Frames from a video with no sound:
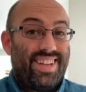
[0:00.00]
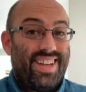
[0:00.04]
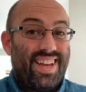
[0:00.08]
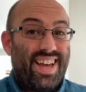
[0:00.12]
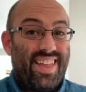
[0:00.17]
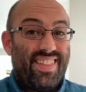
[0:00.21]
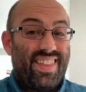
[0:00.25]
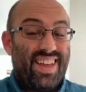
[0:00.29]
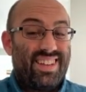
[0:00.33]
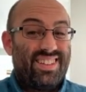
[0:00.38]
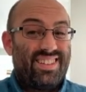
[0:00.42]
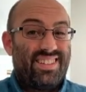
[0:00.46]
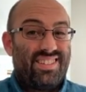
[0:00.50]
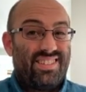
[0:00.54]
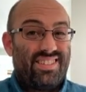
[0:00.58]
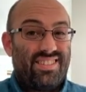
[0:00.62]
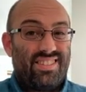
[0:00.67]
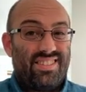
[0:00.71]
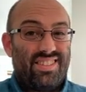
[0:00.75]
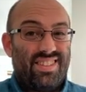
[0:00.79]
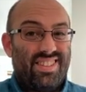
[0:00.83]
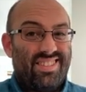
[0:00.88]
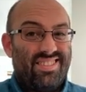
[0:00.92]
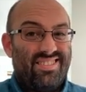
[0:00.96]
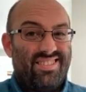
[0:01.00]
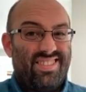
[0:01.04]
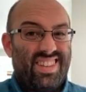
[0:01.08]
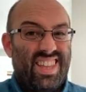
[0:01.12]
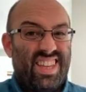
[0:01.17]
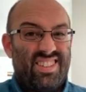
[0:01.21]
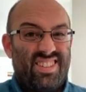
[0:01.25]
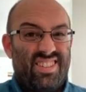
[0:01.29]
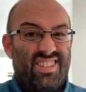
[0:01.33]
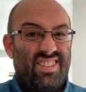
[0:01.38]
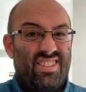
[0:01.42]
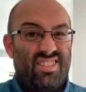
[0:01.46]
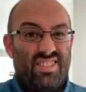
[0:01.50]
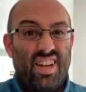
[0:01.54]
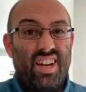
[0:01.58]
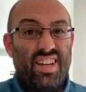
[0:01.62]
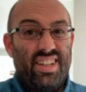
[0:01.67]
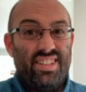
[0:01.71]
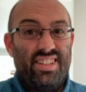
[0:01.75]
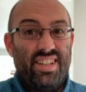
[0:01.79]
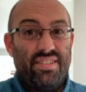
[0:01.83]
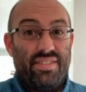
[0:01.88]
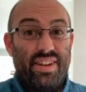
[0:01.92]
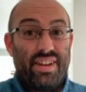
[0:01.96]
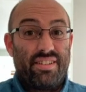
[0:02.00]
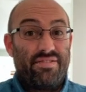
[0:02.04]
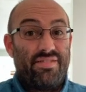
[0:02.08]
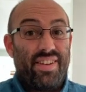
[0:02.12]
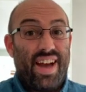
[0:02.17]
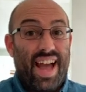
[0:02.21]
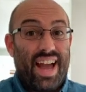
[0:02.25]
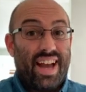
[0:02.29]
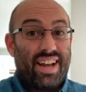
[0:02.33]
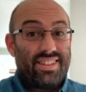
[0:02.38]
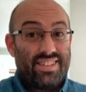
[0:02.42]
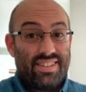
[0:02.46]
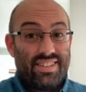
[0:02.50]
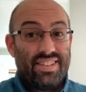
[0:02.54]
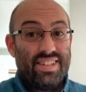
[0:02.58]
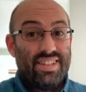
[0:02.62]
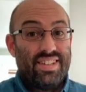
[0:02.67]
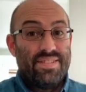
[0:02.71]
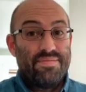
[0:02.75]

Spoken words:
And that's scientific fact.